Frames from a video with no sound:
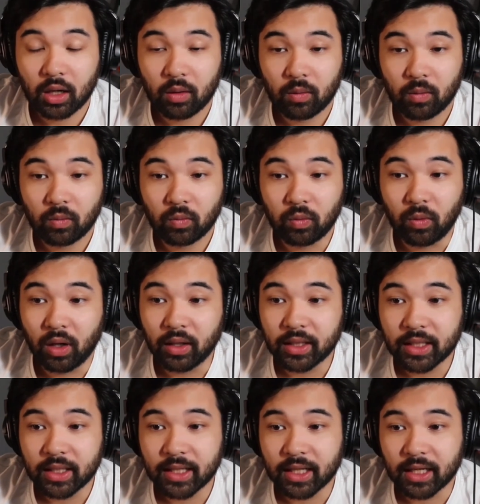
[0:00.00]
One
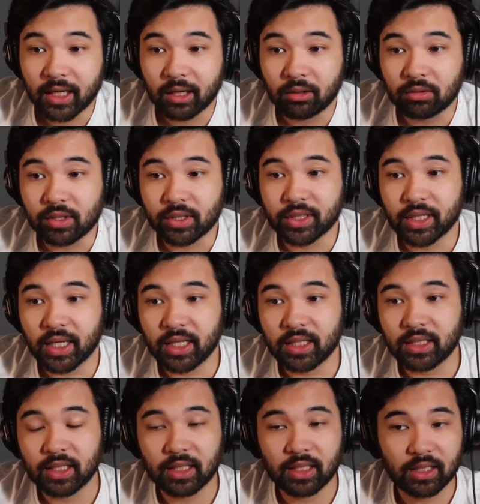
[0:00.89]
thing that I will say
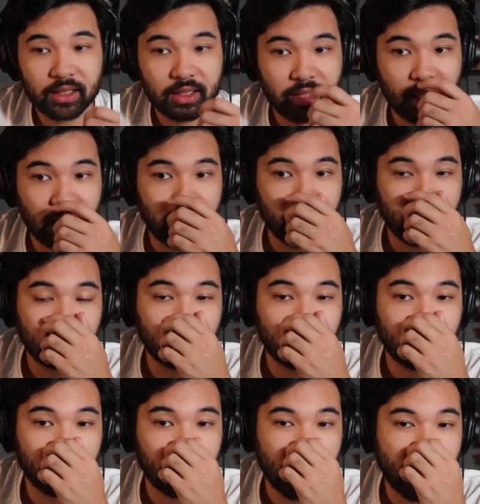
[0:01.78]
to
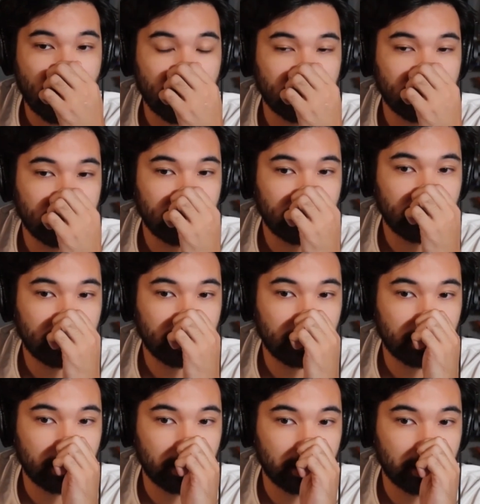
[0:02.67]
anyone that
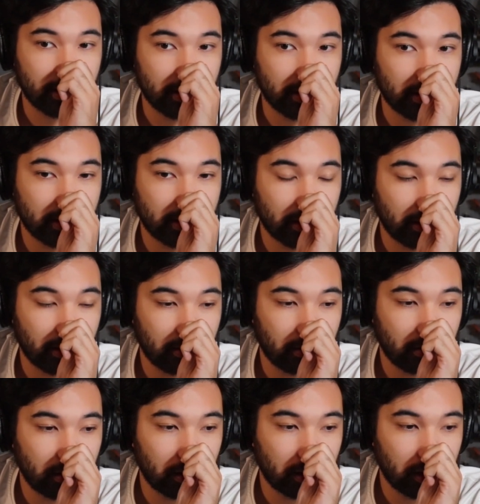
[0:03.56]
is,
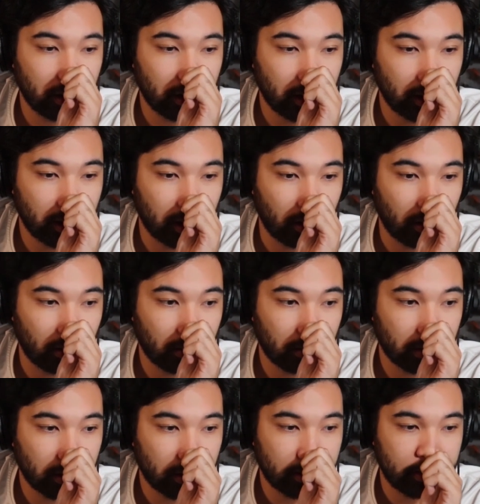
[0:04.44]
you know,
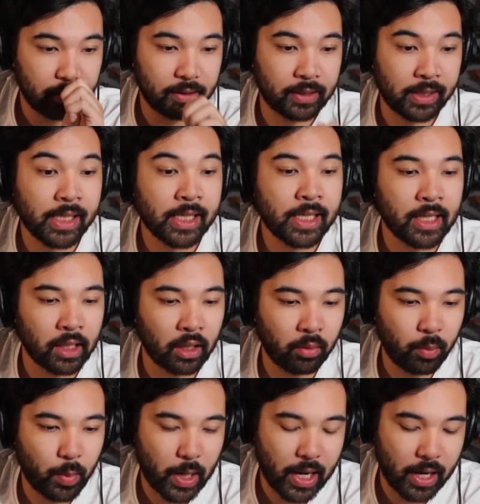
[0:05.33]
thinking
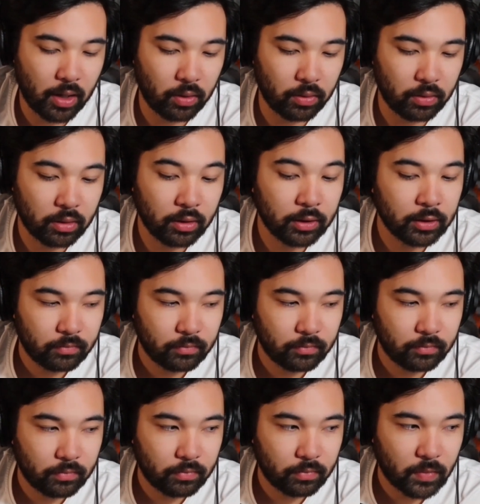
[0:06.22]
about
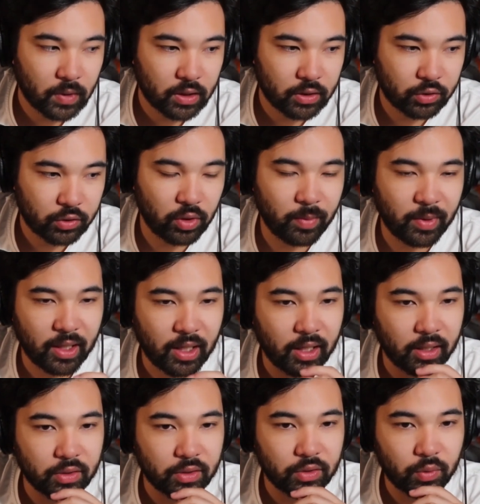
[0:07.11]
streaming
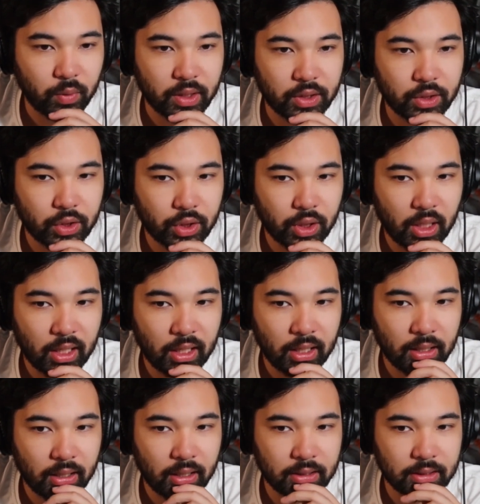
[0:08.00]
on Twitch
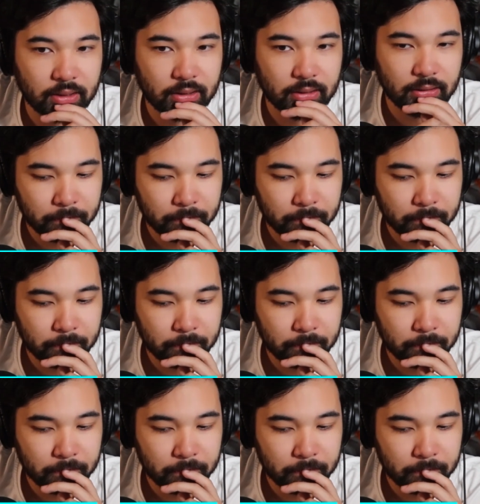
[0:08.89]
and